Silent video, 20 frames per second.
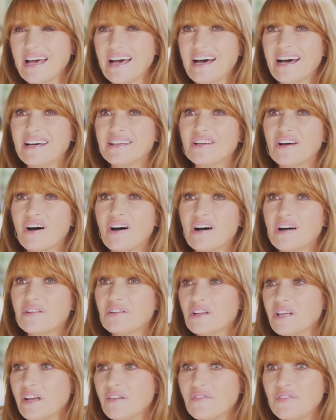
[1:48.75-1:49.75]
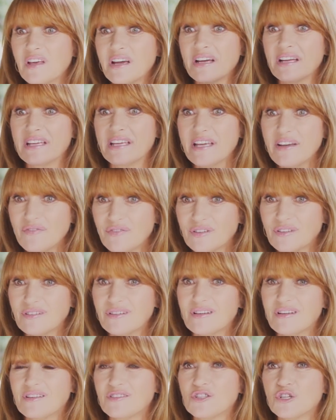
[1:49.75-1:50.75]
and if they're
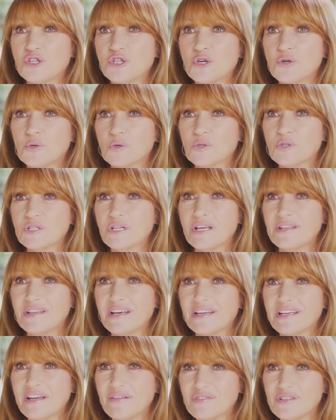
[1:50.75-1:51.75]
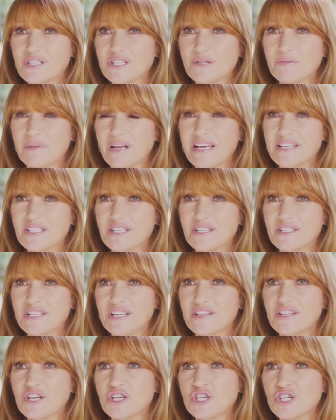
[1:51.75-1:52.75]
given the tools and they're given some lessons
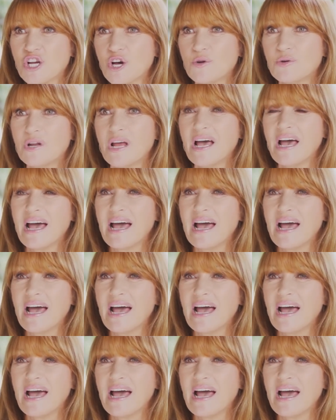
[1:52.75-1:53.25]
and they're shown